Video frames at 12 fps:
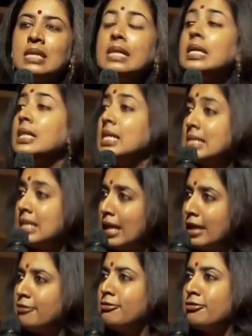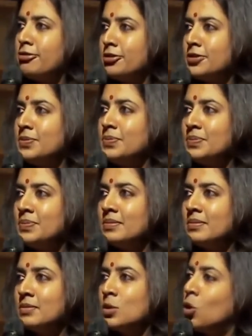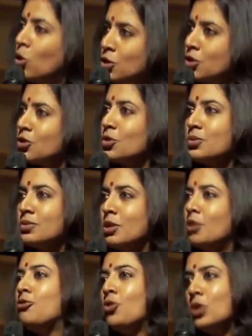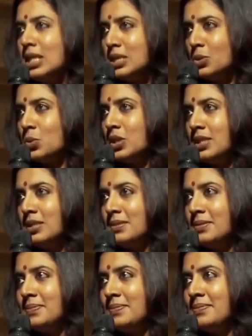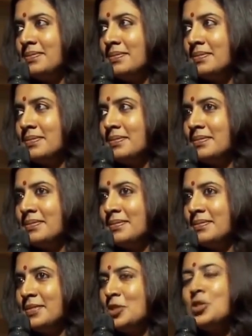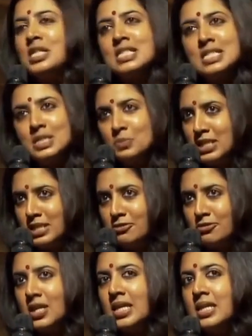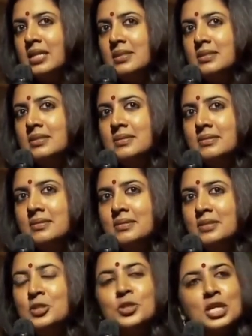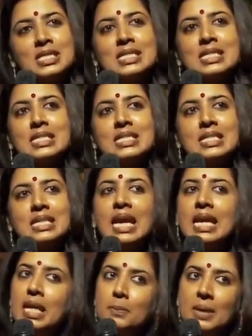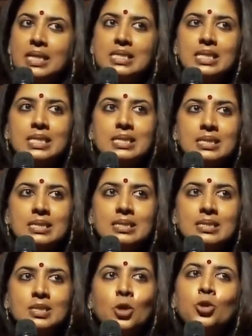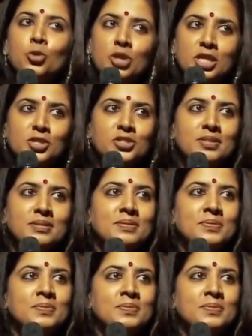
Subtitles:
And then there's life, also a four-letter word, just as mystifying, just as enigmatic on occasion.